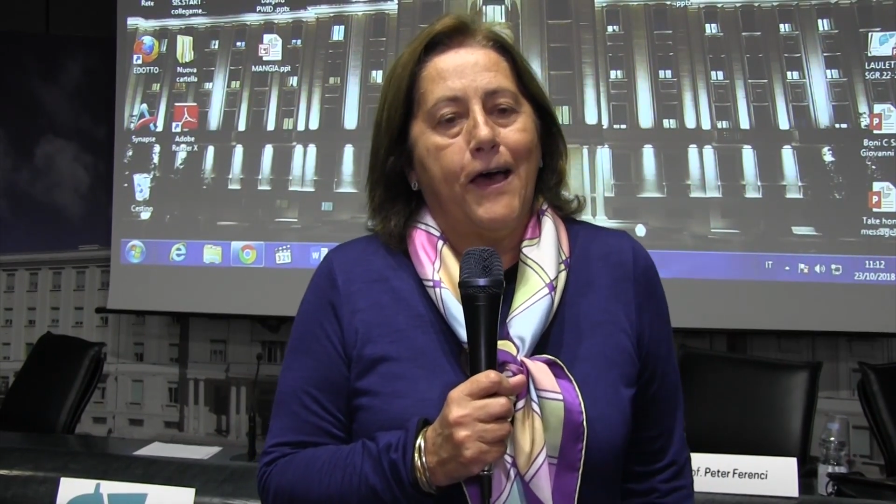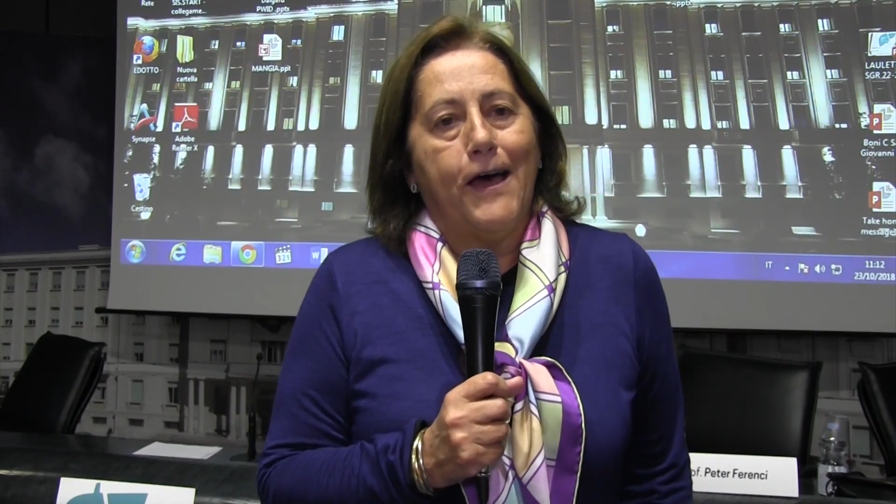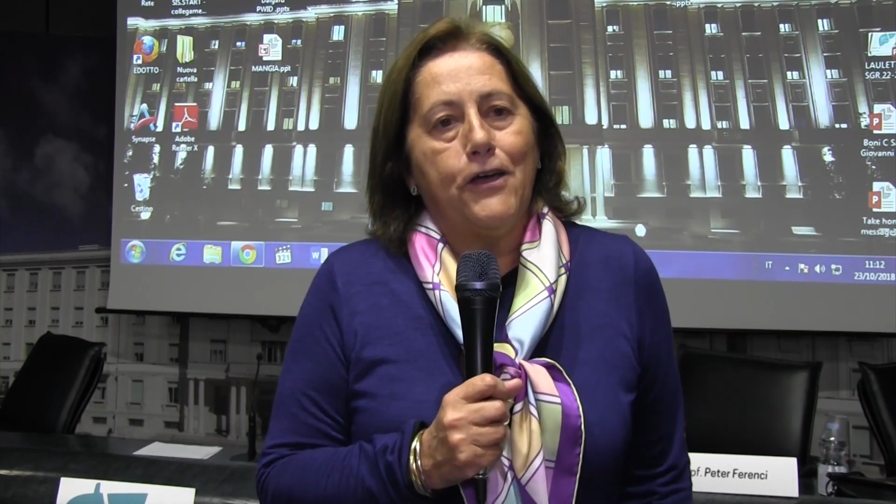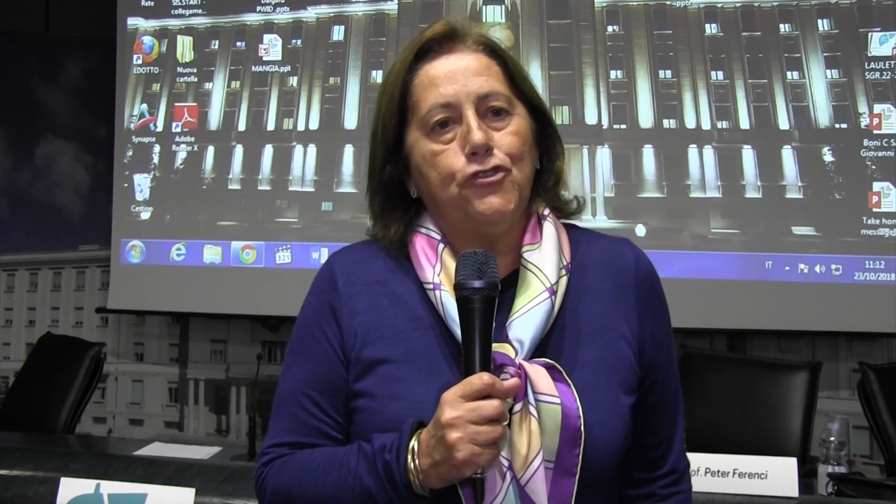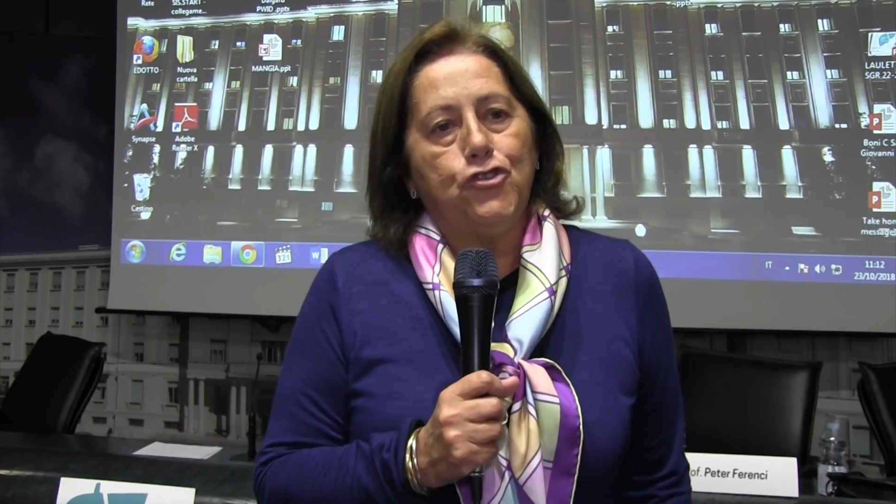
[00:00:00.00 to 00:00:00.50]

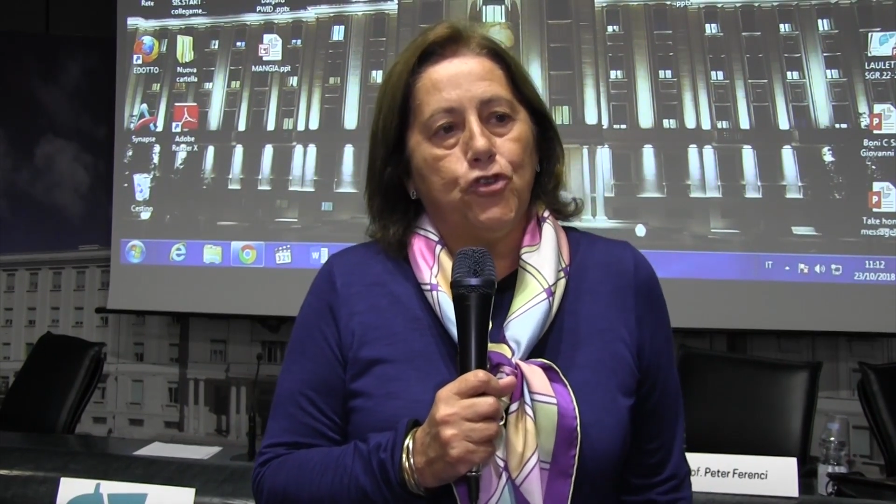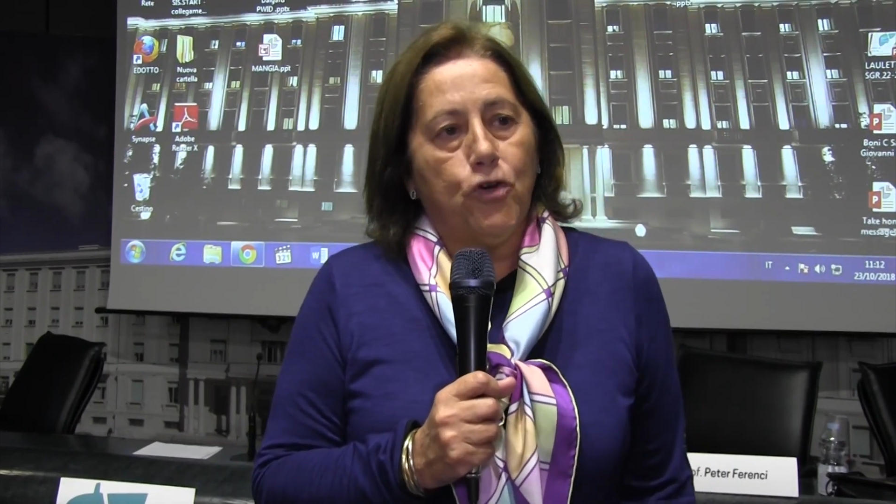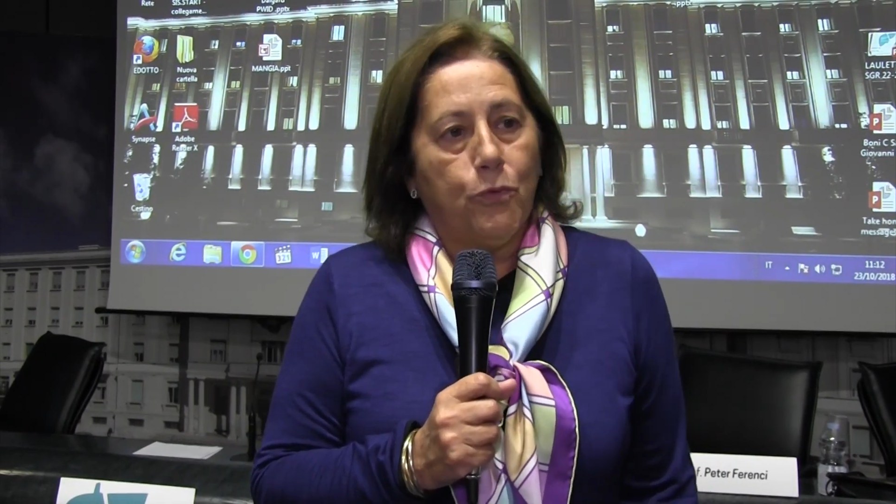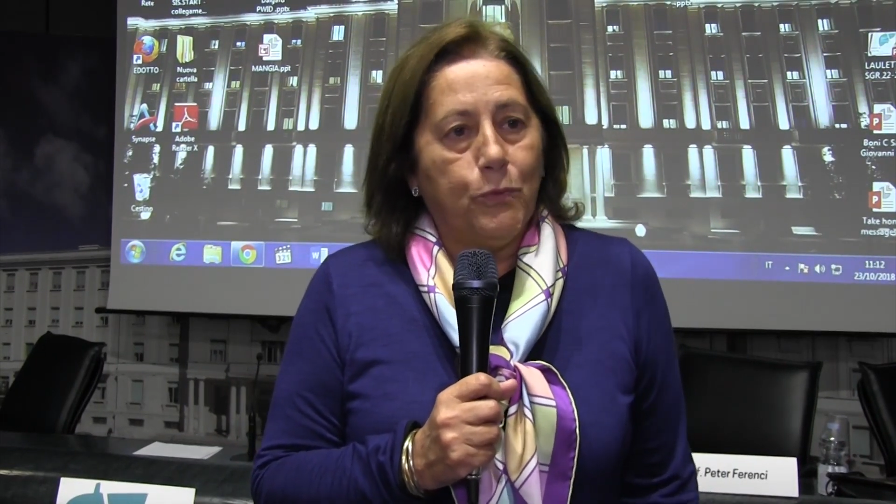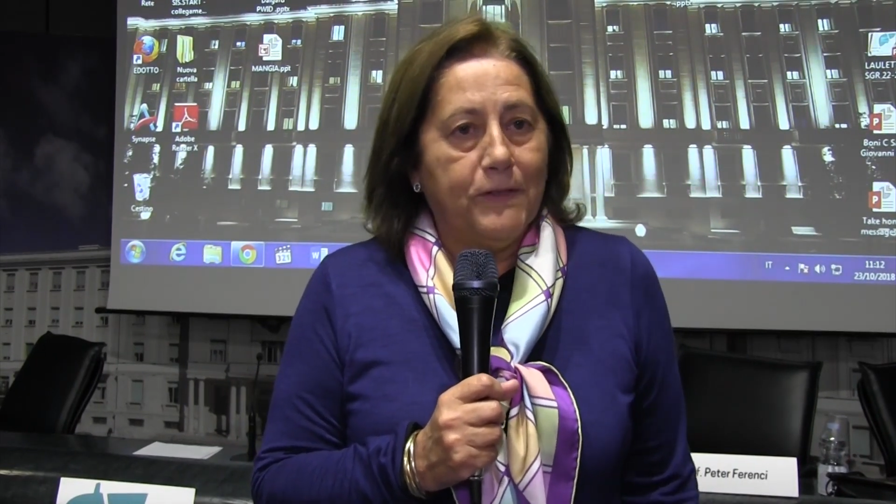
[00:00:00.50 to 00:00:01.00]
are
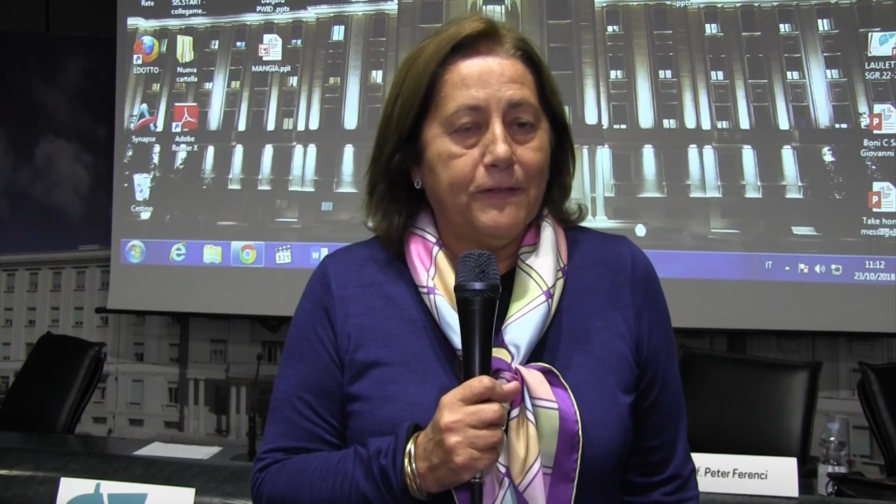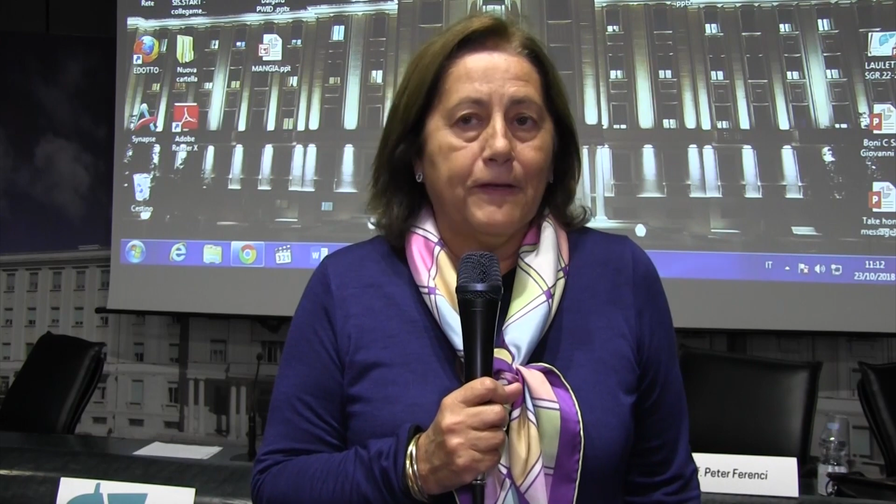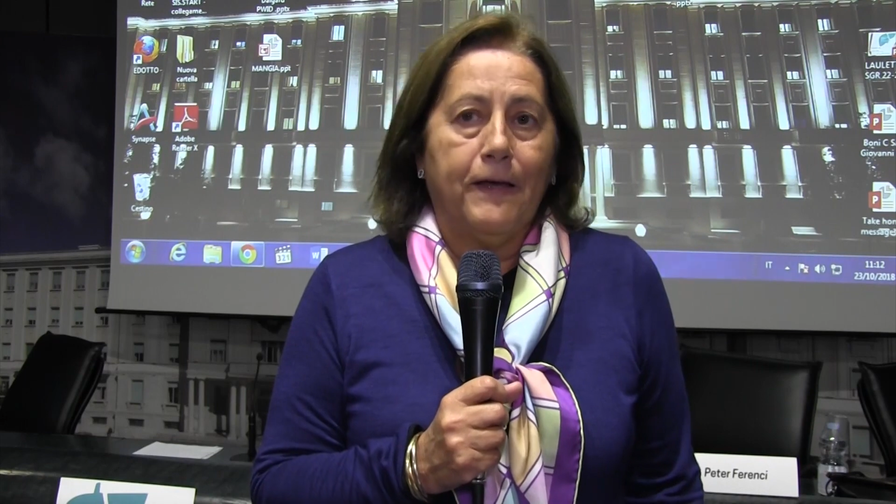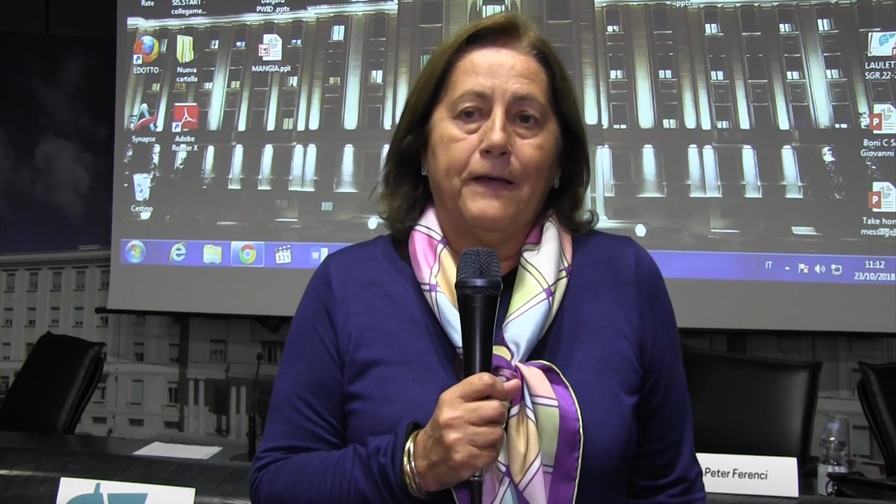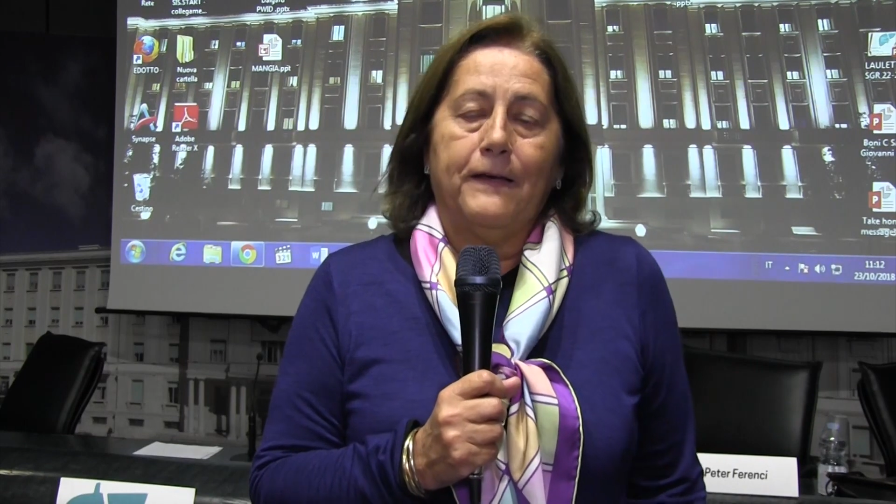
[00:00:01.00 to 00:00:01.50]
showing